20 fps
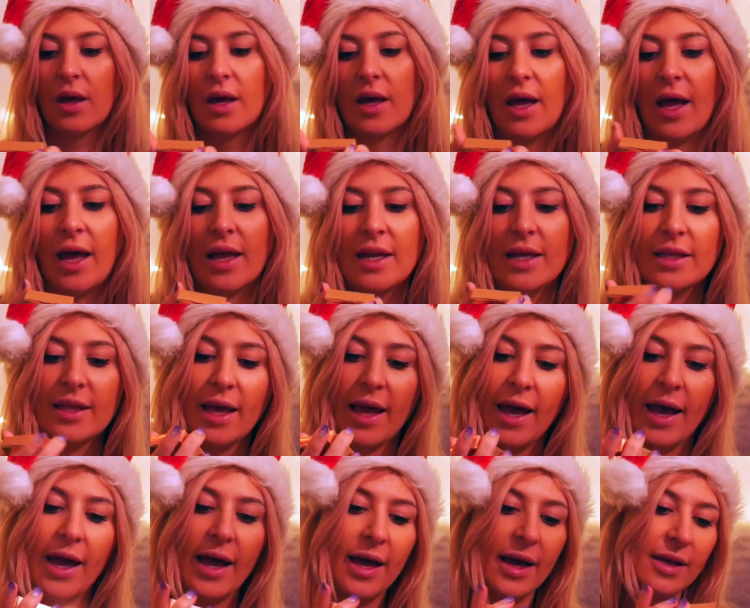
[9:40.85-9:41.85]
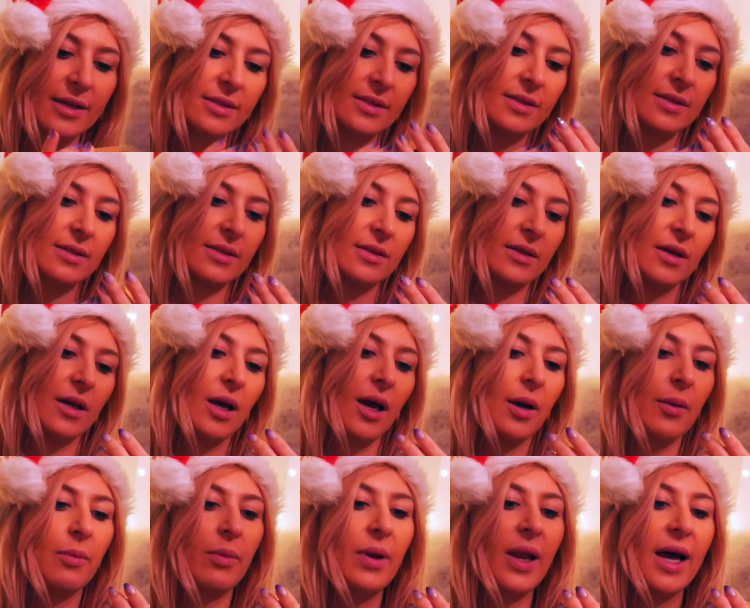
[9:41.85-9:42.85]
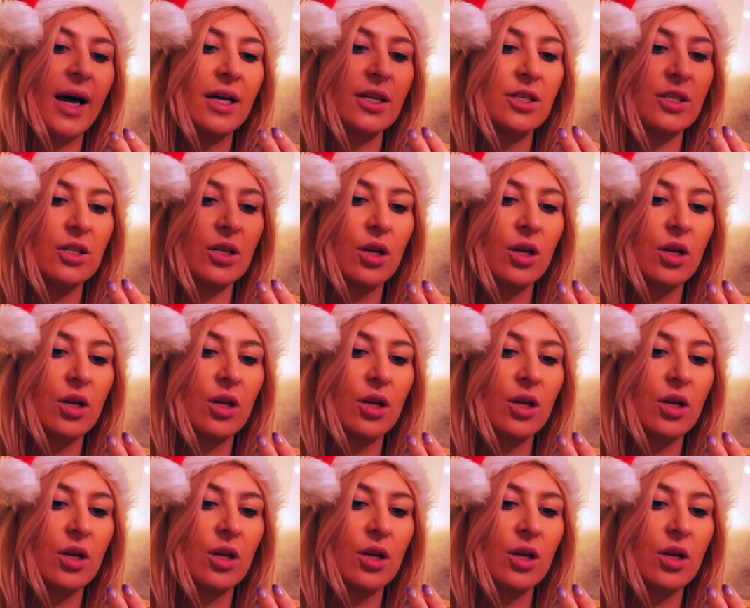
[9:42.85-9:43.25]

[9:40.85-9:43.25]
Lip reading: and it has Blush